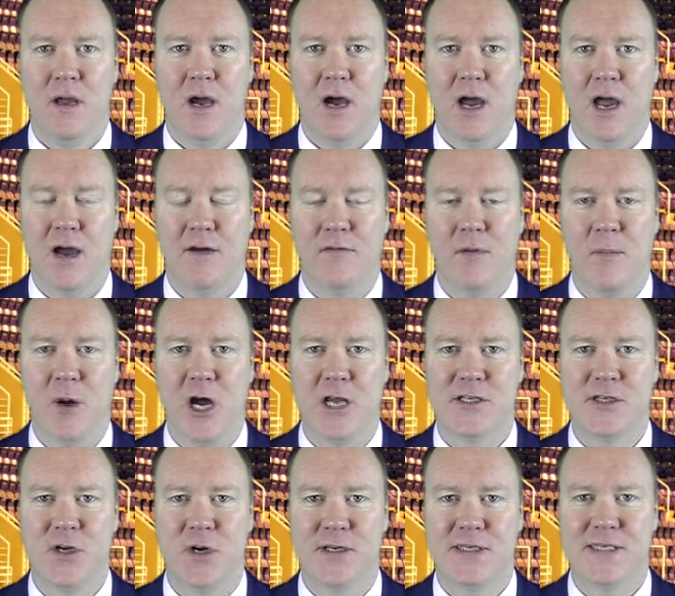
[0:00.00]
I have a
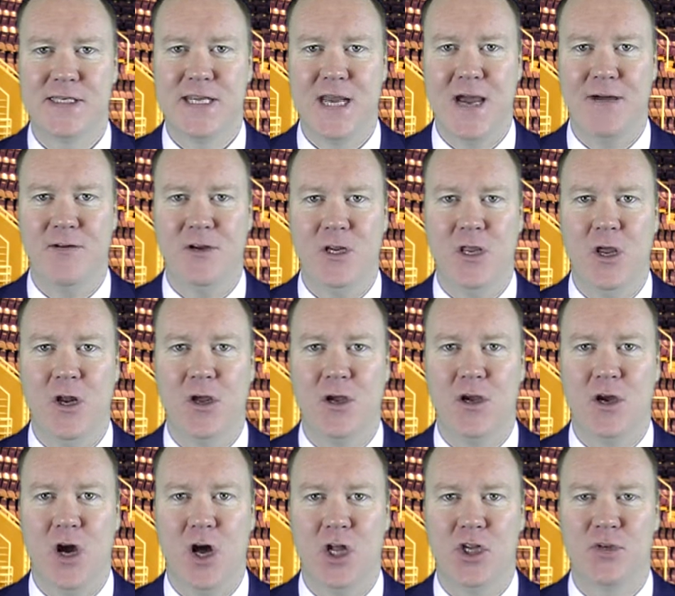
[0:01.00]
monster
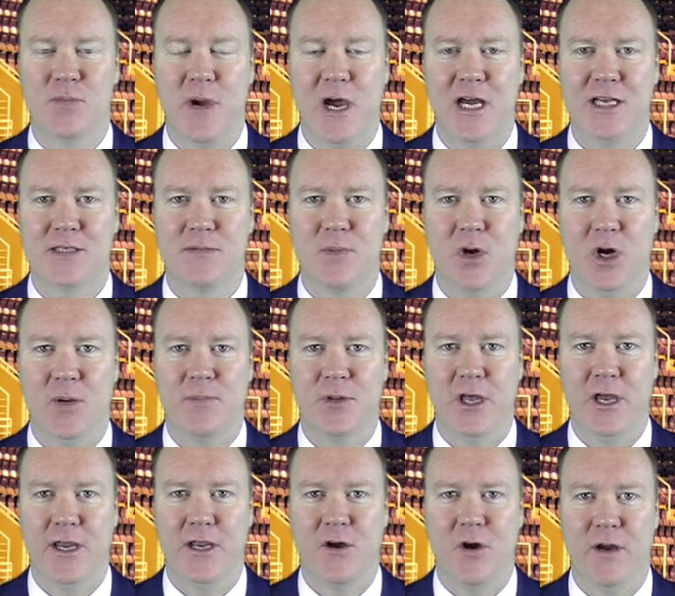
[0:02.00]
7-unit college basketball
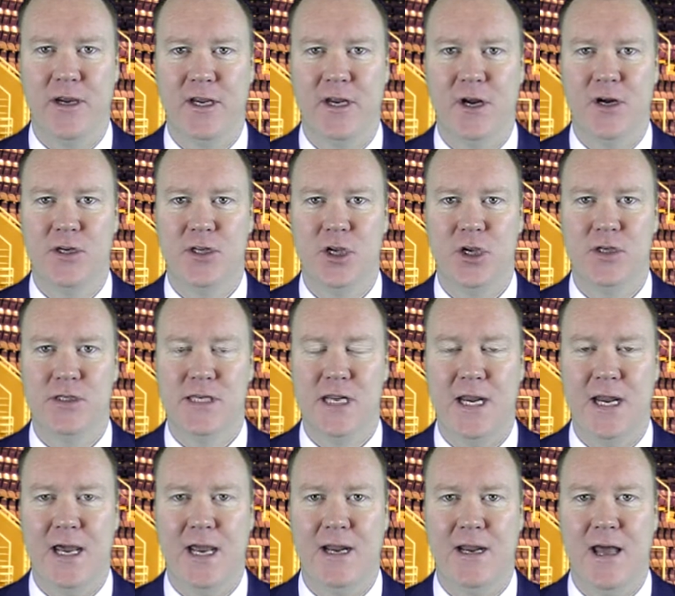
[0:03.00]
play going here
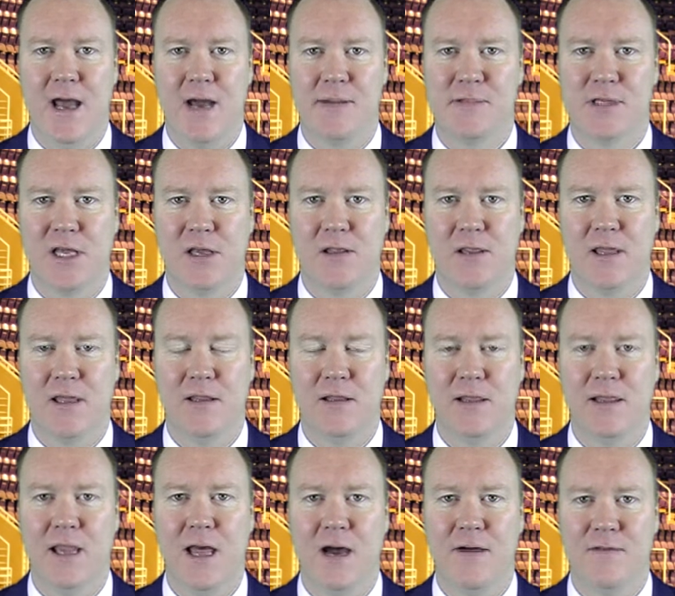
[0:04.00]
Tuesday night. I absolutely
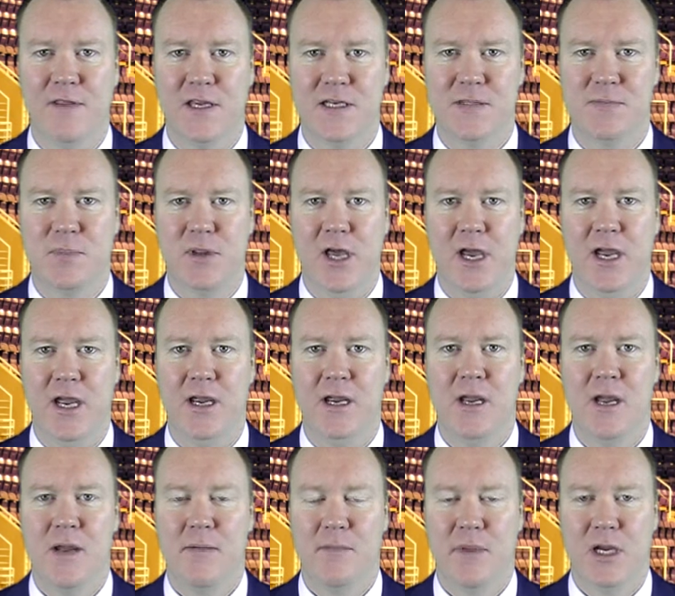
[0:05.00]
love this play.
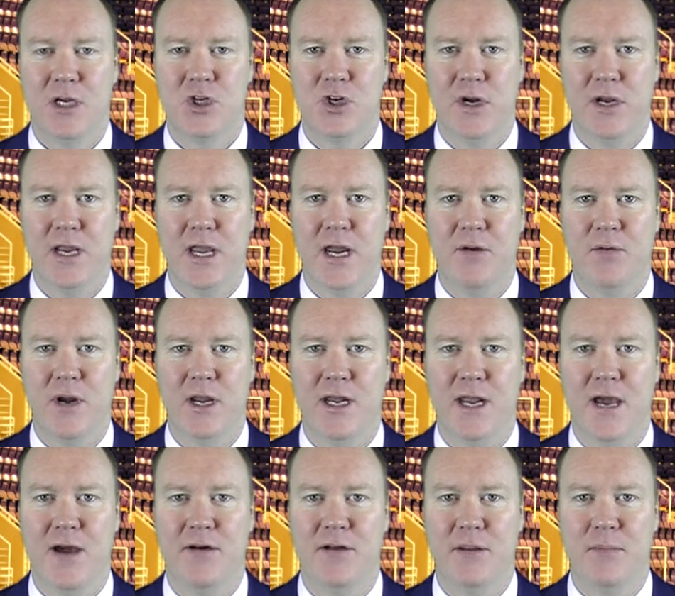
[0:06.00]
Make sure you get it right
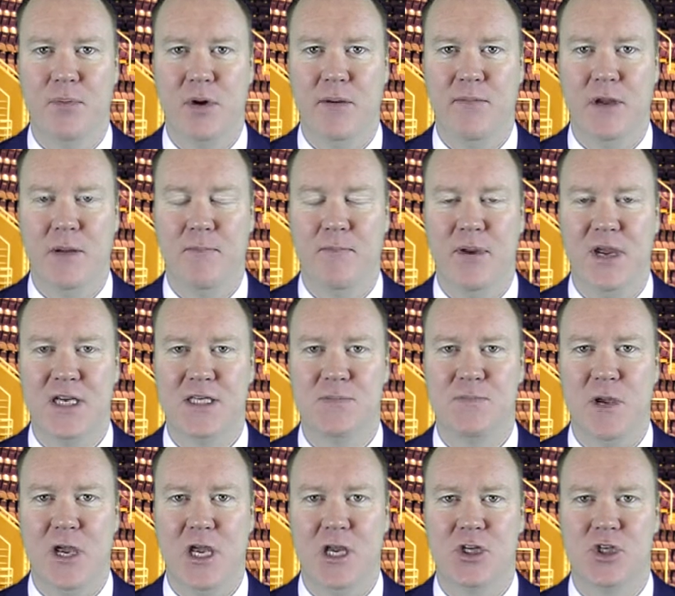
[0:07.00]
now on the Premium Picks
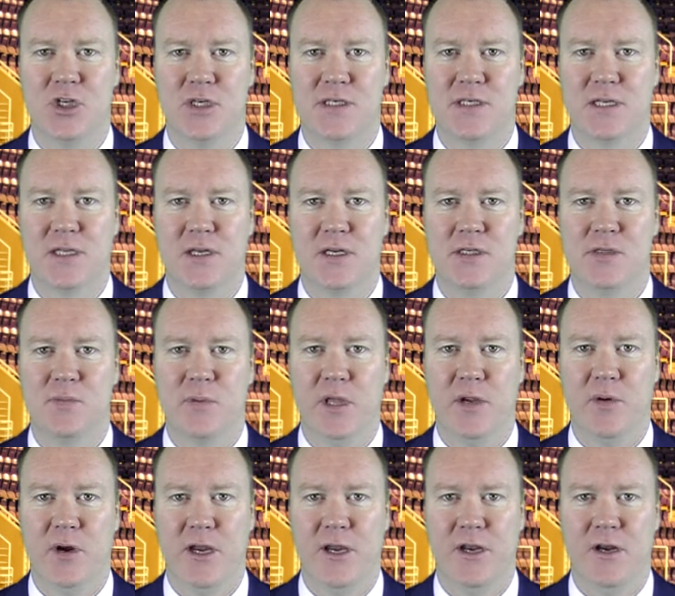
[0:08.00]
page,
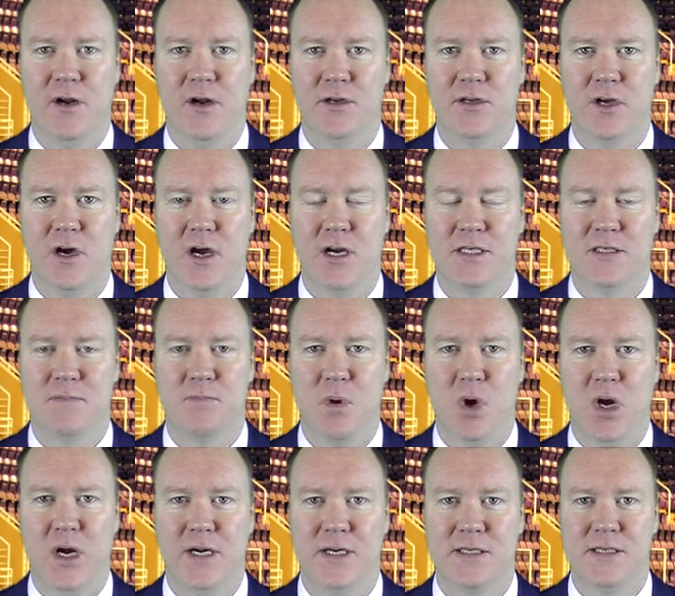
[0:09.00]
exclusively right here at Doc
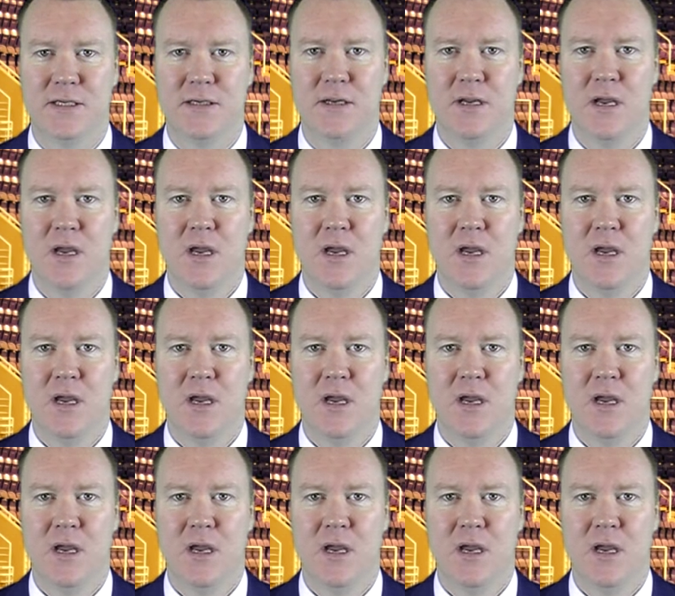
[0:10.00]
Sports.